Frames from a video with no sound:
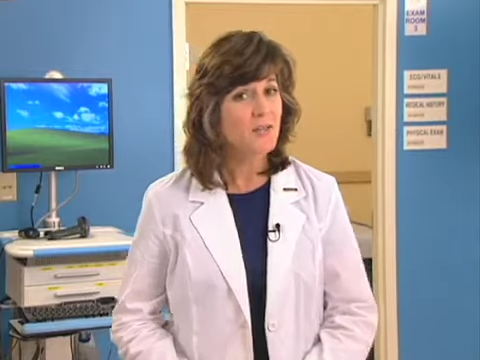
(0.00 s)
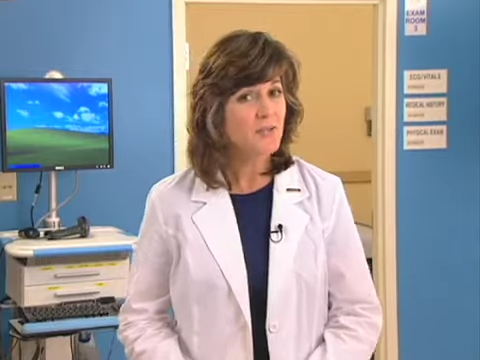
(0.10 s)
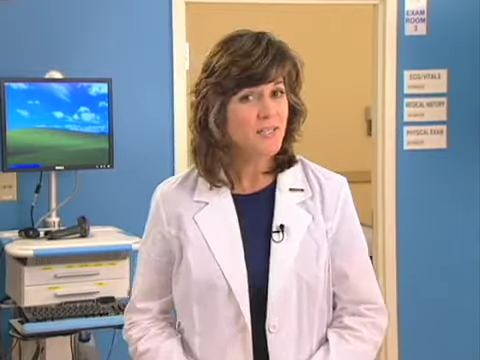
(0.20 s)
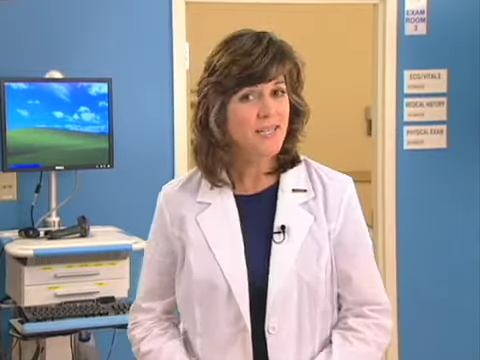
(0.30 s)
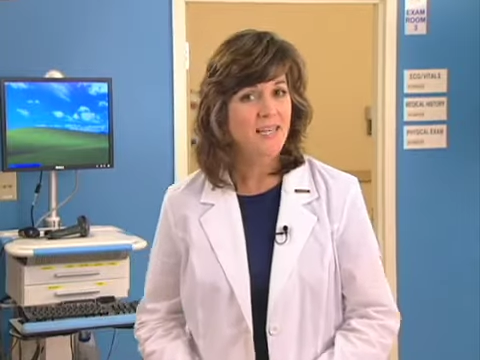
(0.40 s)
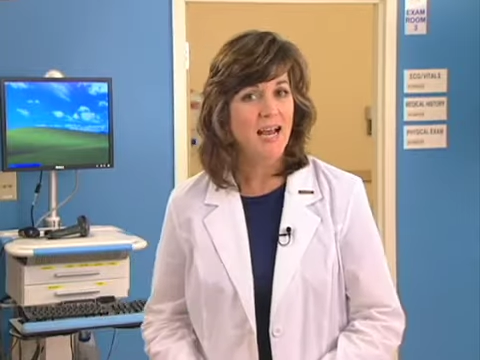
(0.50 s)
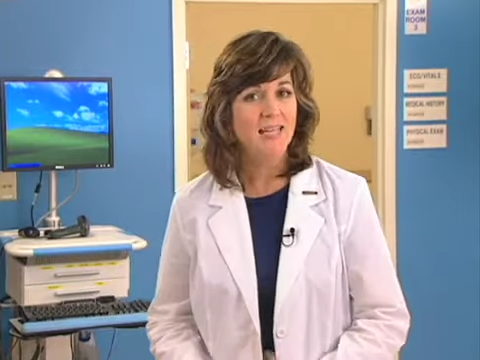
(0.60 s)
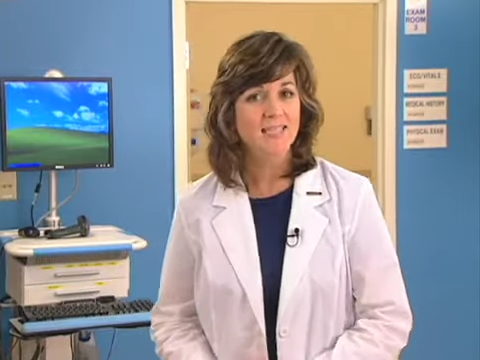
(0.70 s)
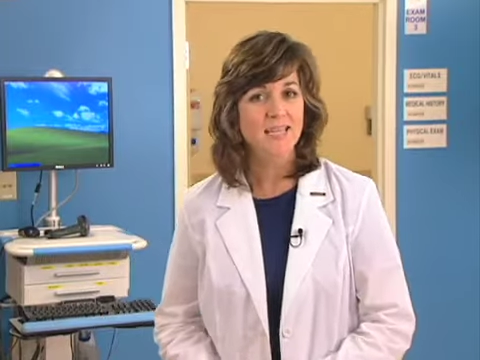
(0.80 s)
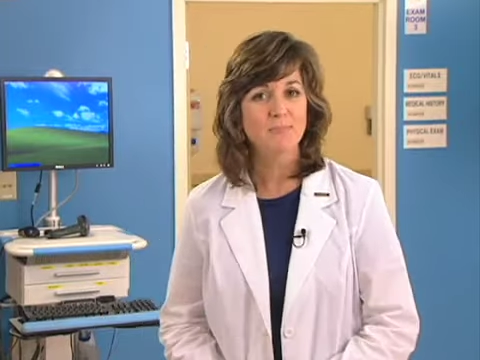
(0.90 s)
other key
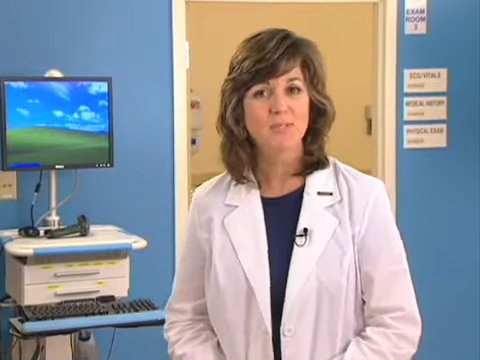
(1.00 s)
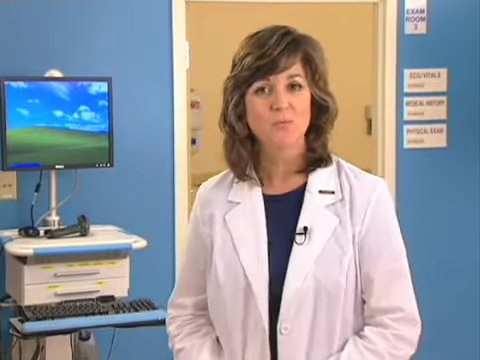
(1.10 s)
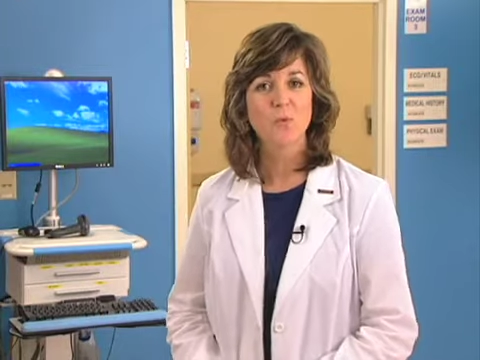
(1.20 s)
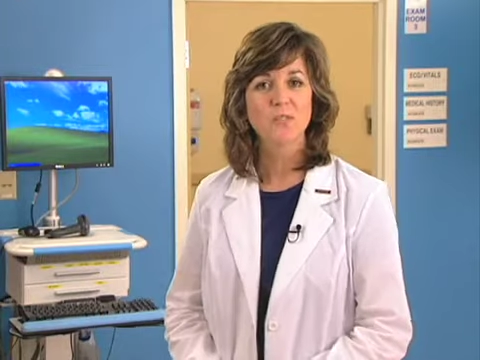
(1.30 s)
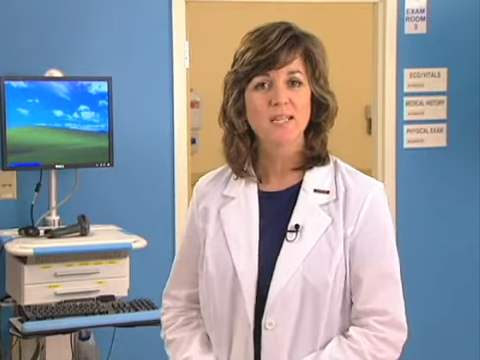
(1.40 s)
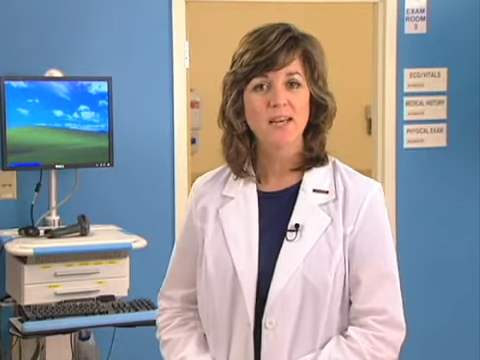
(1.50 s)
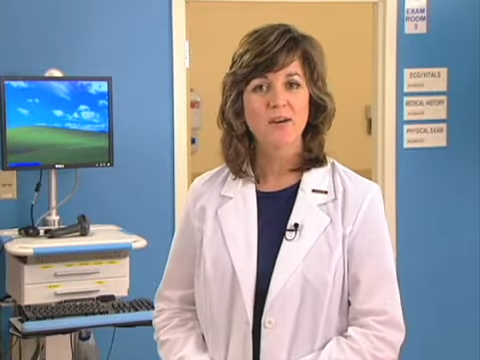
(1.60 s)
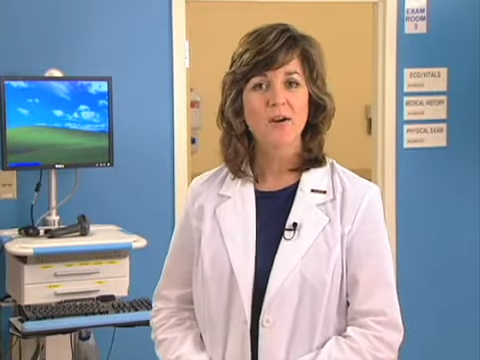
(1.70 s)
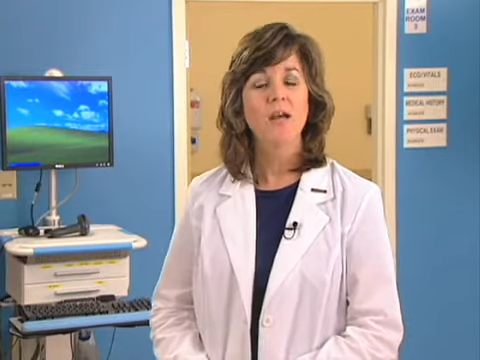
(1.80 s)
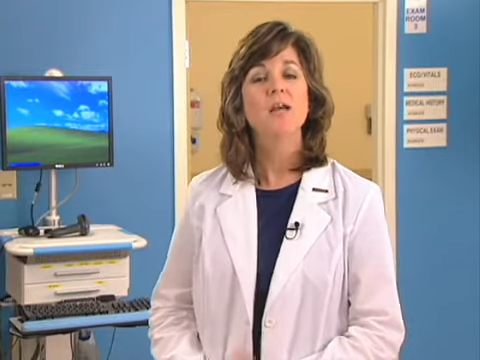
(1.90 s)
concepts in wound
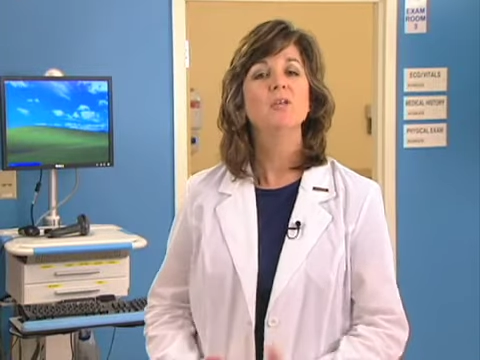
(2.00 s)
care,